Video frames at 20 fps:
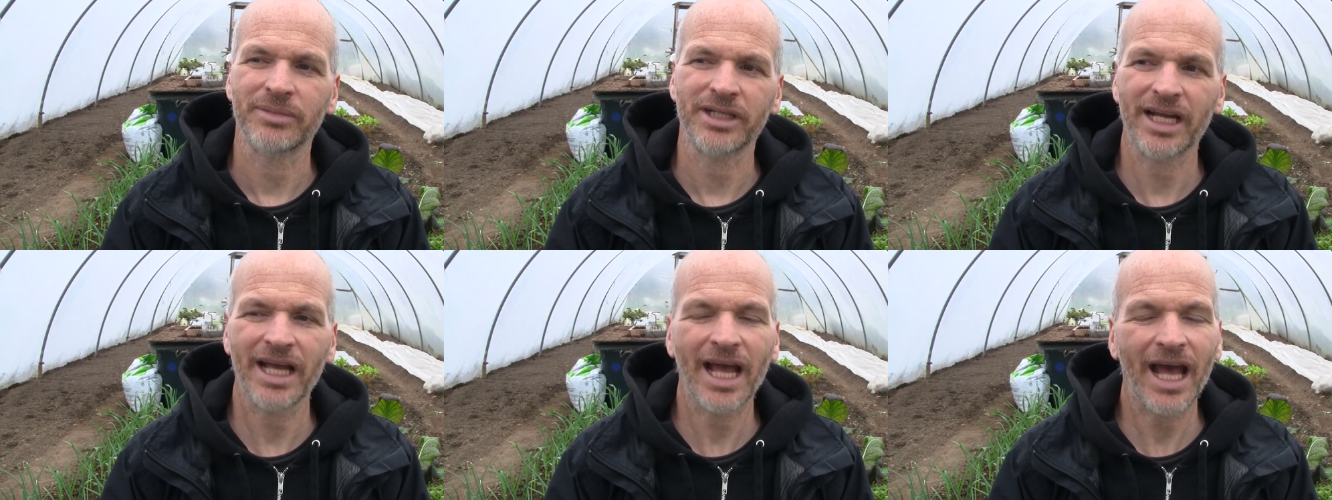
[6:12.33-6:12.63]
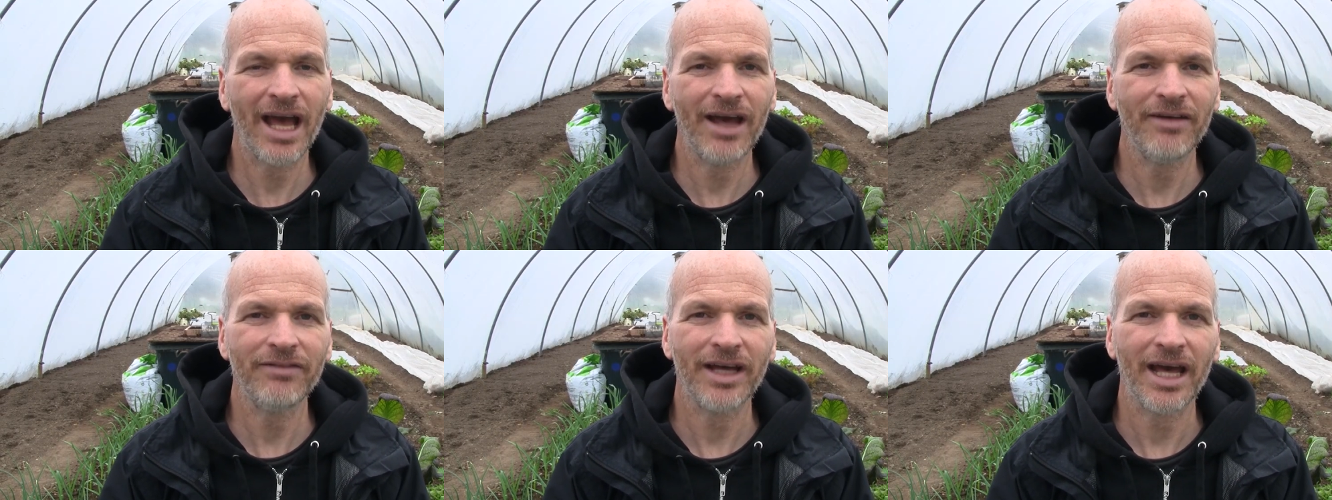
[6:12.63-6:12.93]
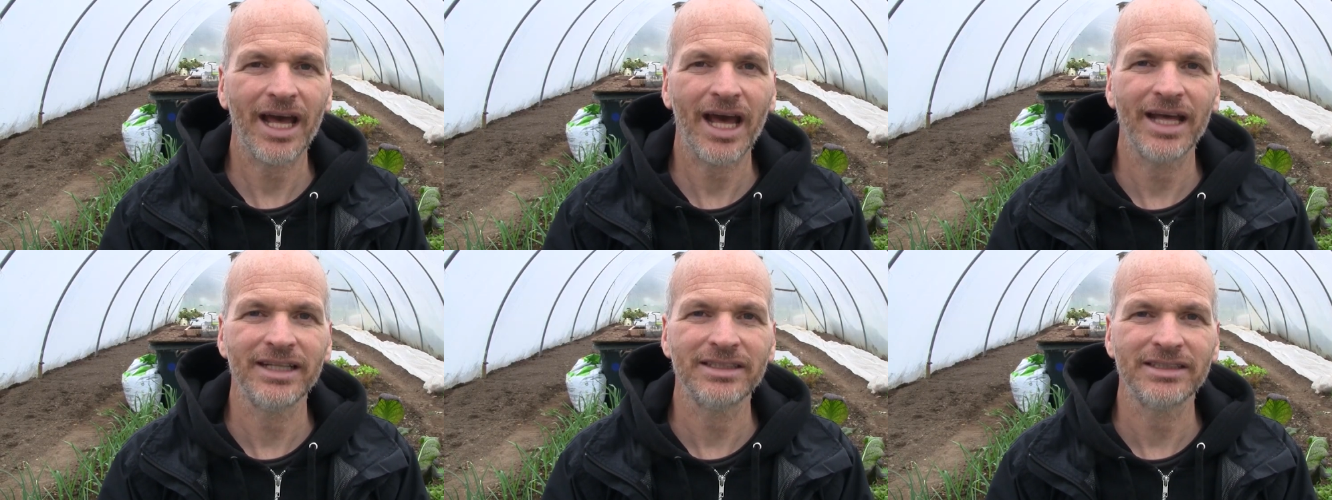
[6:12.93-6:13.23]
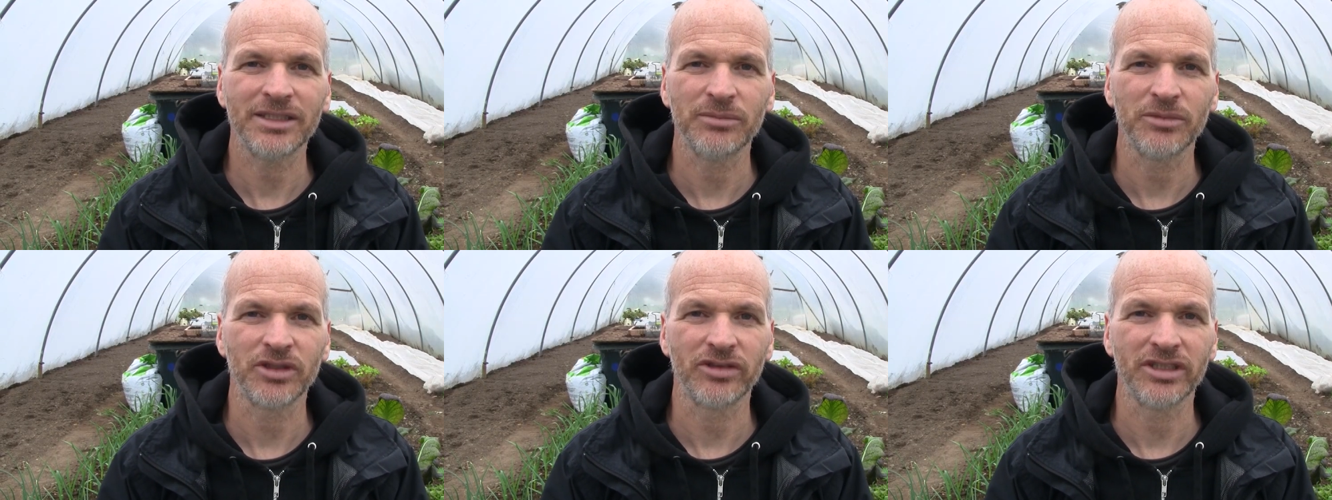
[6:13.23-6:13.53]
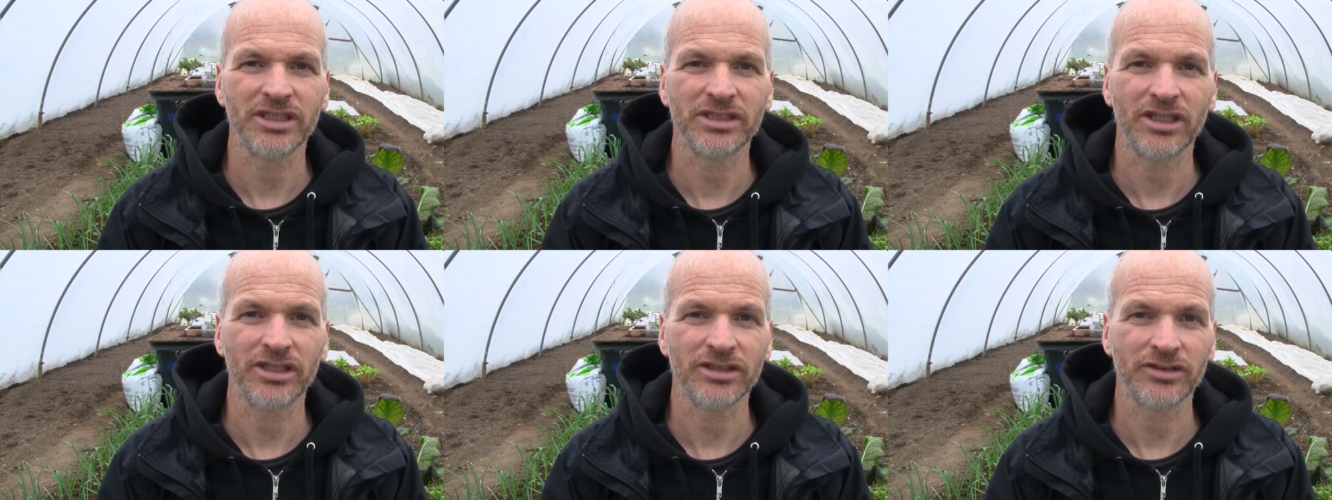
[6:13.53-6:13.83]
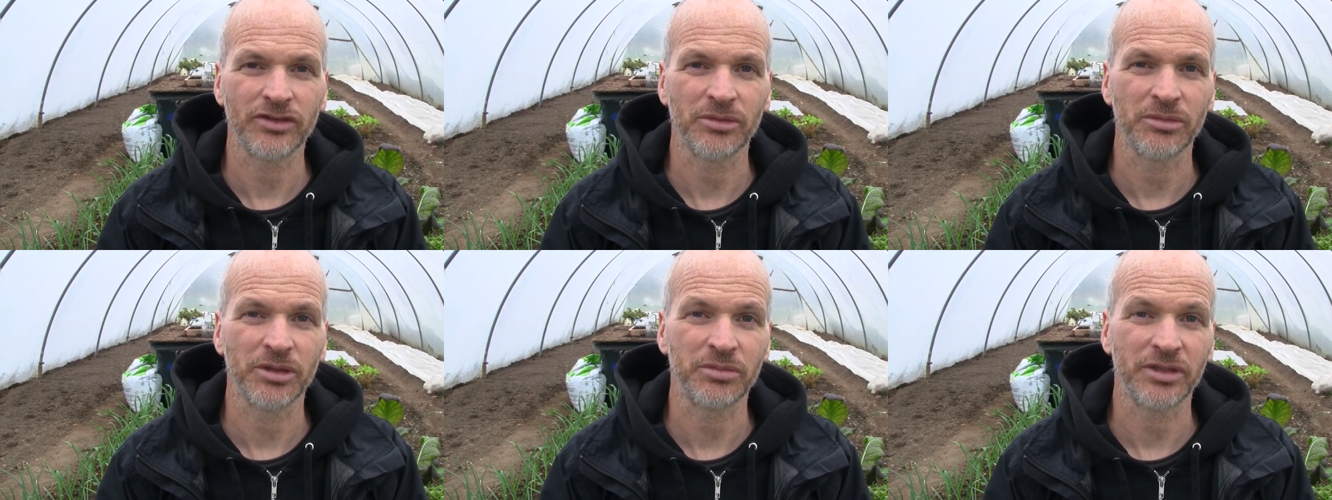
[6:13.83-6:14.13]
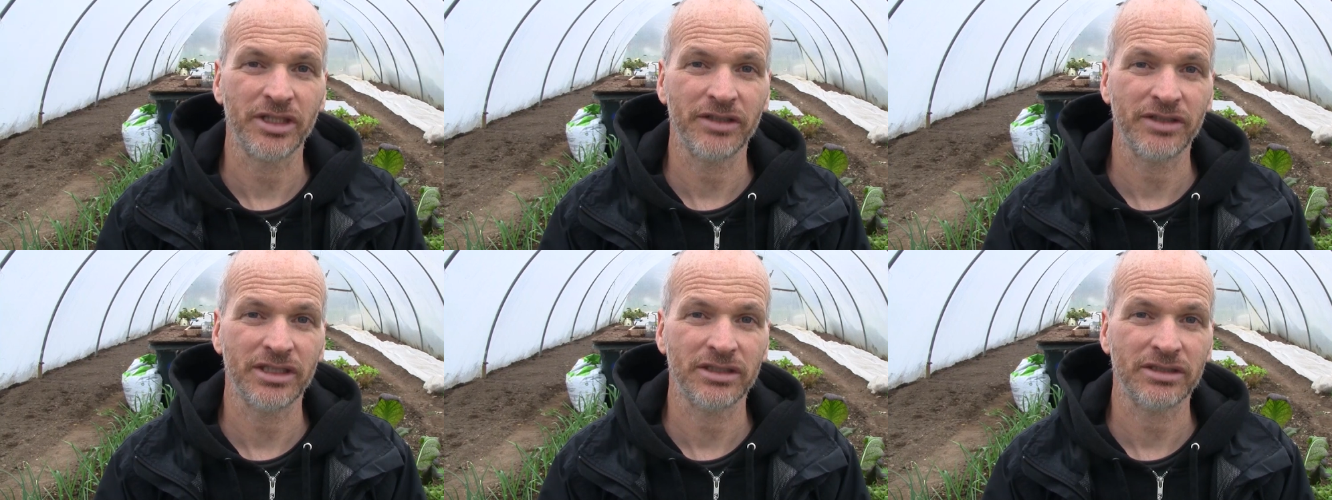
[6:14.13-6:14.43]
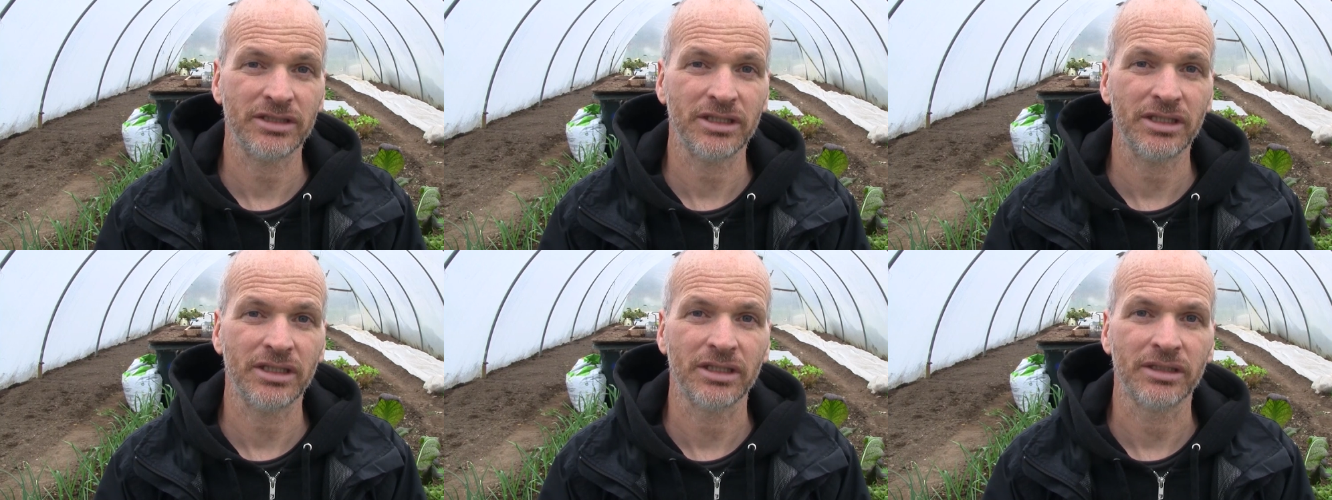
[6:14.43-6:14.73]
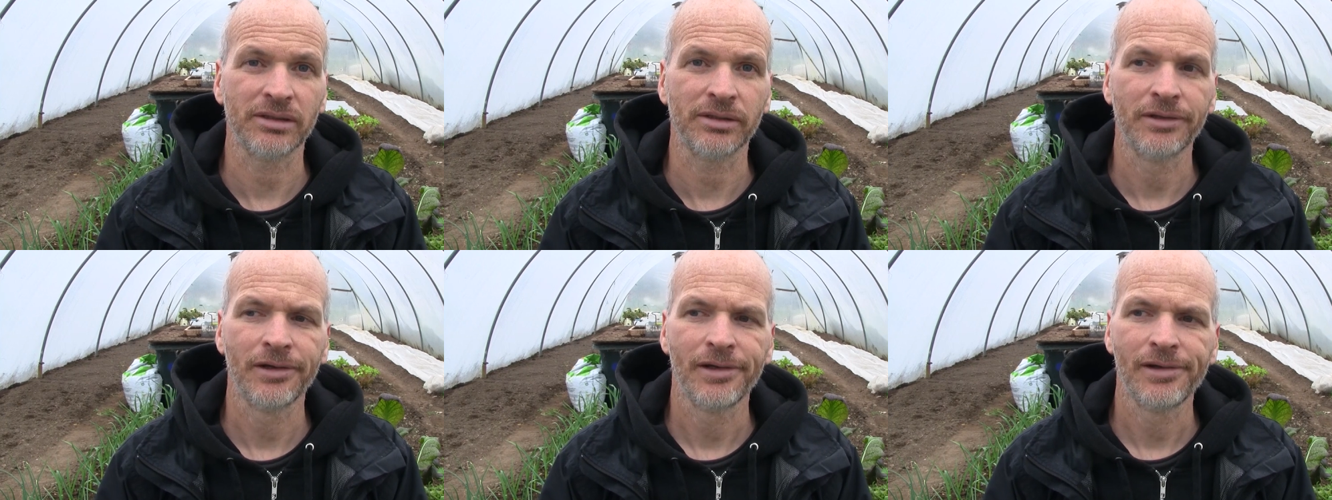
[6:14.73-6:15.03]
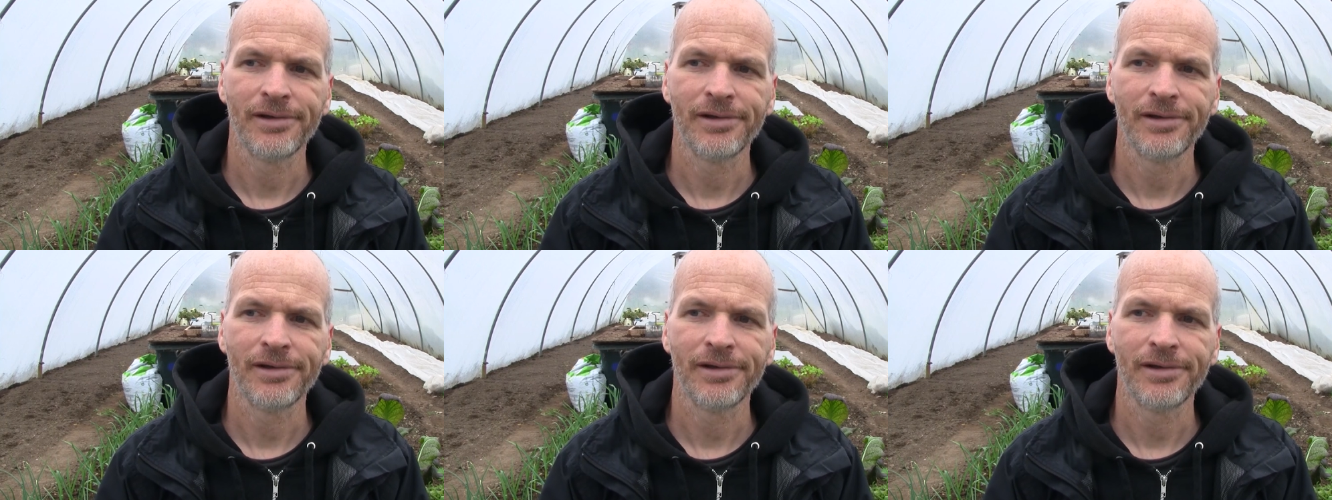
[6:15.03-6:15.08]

but I have had similar results from the previous year.